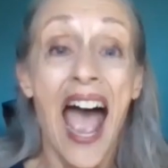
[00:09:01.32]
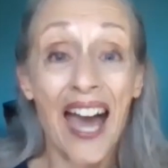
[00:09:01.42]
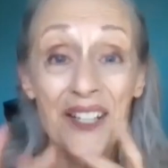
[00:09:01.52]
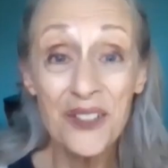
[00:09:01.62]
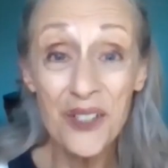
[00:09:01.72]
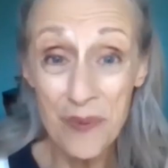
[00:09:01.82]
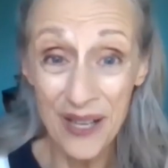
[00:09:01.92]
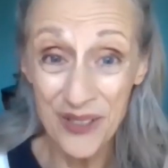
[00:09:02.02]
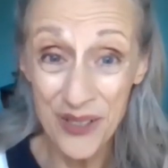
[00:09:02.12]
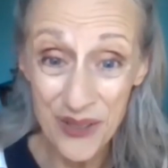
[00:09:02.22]
I don't know
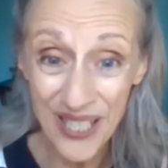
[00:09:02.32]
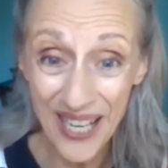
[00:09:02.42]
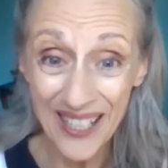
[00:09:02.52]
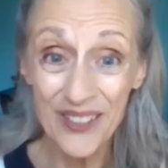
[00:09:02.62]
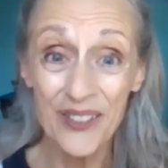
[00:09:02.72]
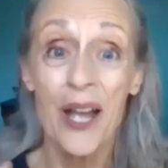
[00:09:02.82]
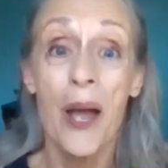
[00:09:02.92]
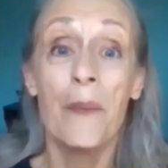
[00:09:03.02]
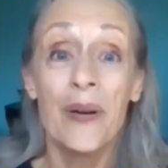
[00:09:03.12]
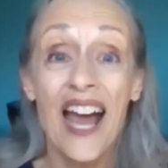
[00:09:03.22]
about you, Tyler,
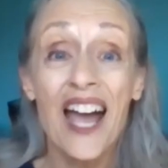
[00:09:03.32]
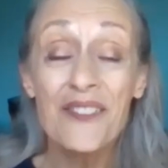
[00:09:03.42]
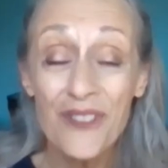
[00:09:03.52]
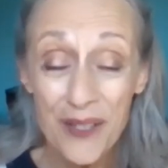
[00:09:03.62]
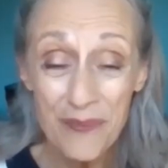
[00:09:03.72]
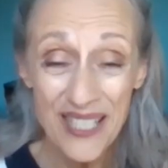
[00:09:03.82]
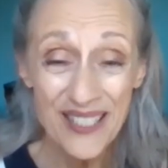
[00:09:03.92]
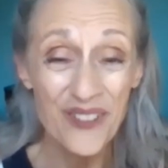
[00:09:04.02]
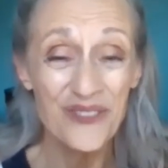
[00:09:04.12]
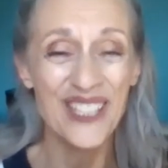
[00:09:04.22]
but I find
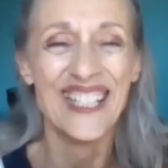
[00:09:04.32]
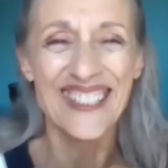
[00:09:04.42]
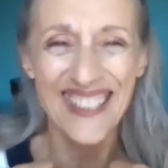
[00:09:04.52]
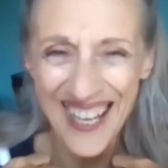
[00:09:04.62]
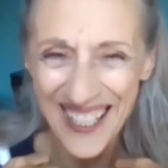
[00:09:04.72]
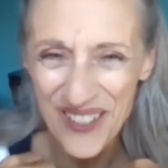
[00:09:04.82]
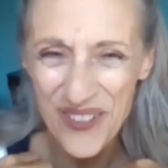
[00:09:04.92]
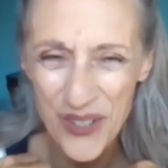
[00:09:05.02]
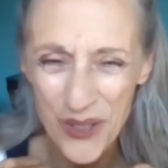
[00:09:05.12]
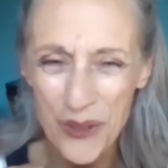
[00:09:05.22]
myself in a lot of
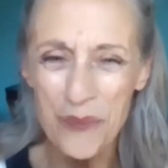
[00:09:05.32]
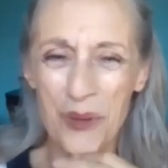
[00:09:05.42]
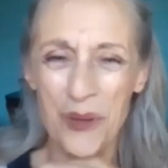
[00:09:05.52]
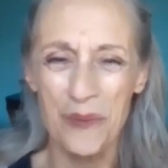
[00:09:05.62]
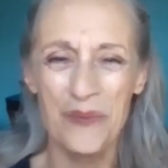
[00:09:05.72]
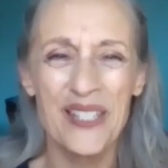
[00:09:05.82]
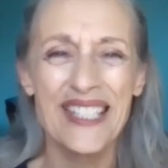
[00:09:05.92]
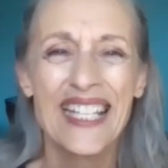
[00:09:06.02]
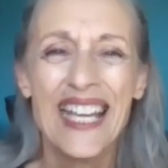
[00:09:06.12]
Zoom rooms.